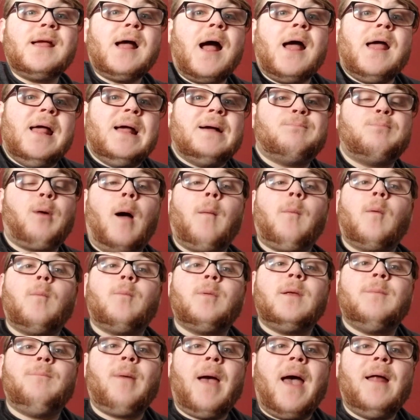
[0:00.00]
I have
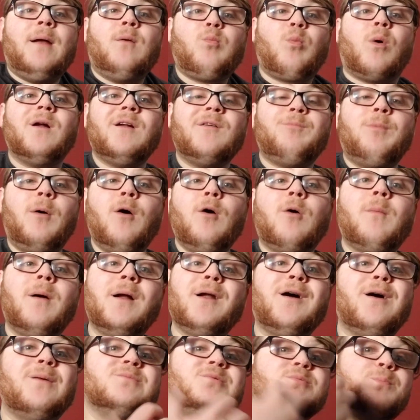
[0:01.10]
probably been one of Pokemon
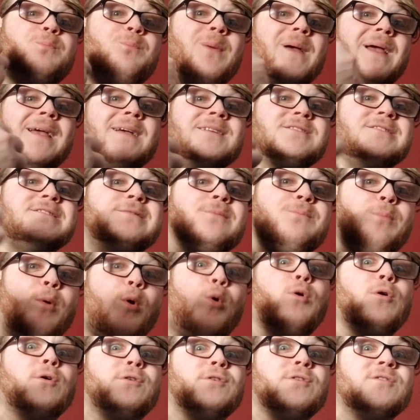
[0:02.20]
Home's biggest
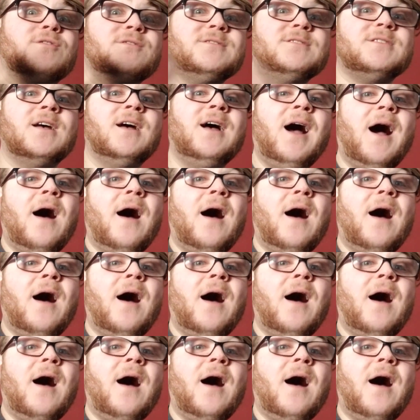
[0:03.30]
supporters.